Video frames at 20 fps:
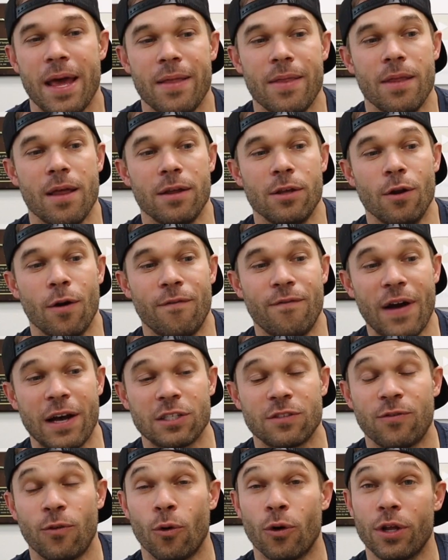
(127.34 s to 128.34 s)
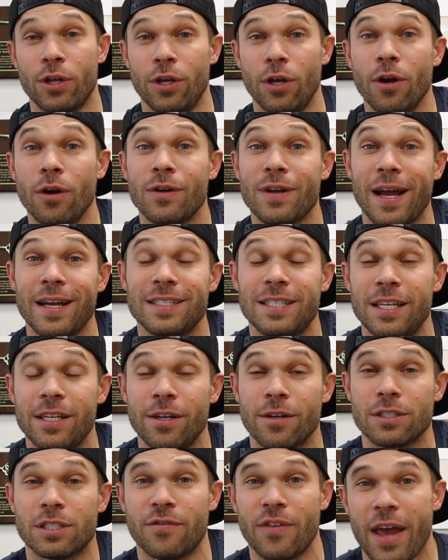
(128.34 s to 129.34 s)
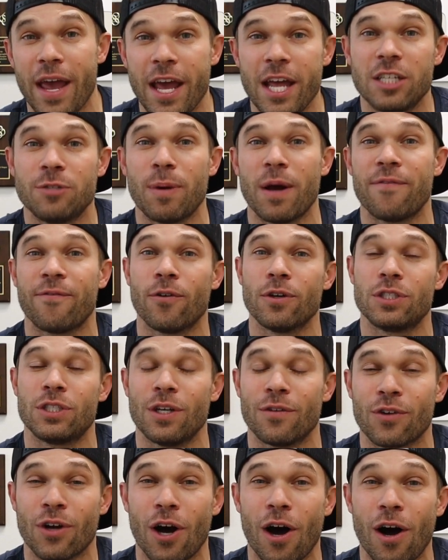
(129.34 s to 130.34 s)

then, you know, fast forward a year, 19 years of age, my first year of